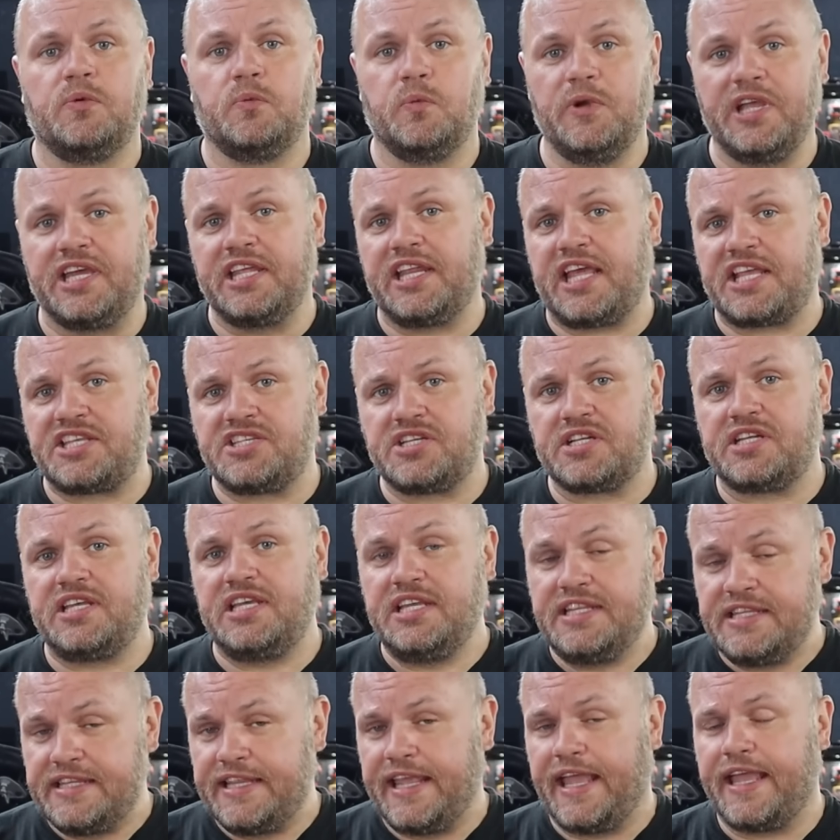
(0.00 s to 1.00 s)
We can
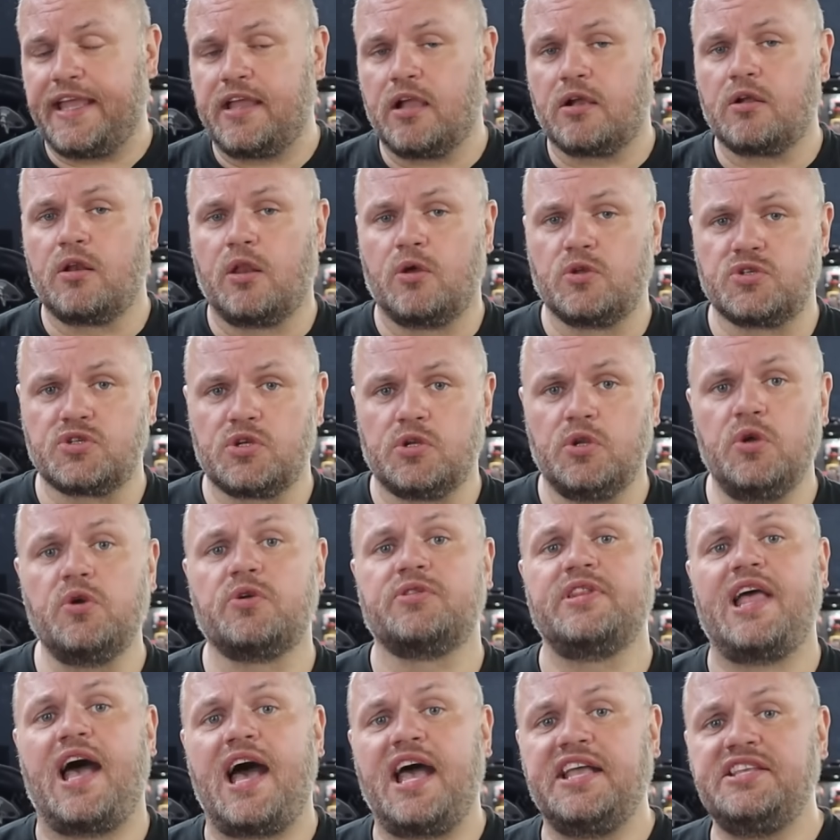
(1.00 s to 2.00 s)
actually take a closer
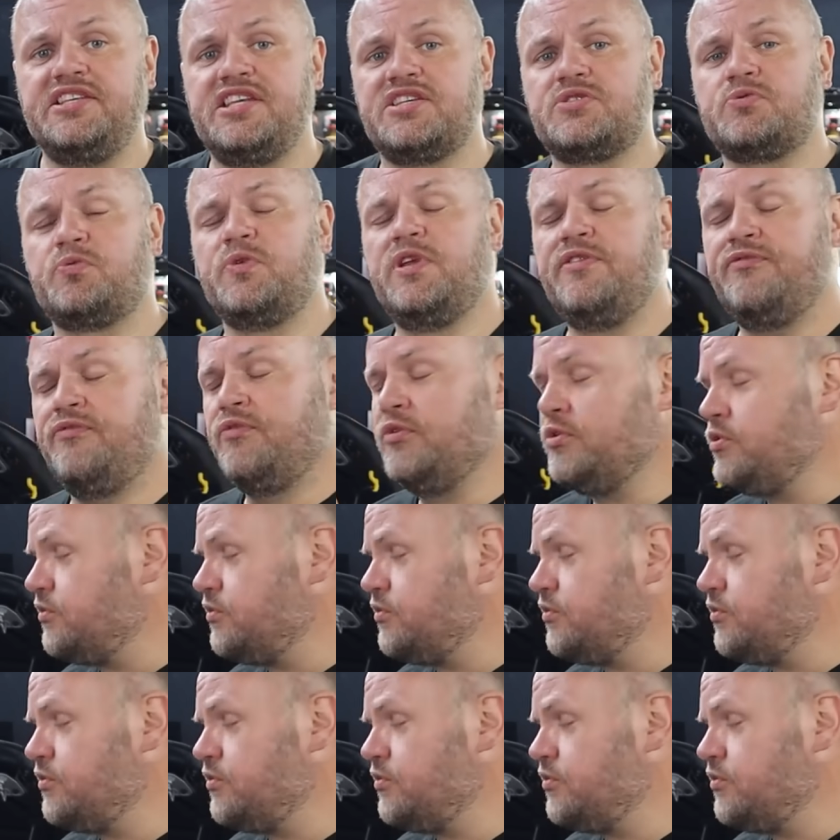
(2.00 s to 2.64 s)
look. Now, I just we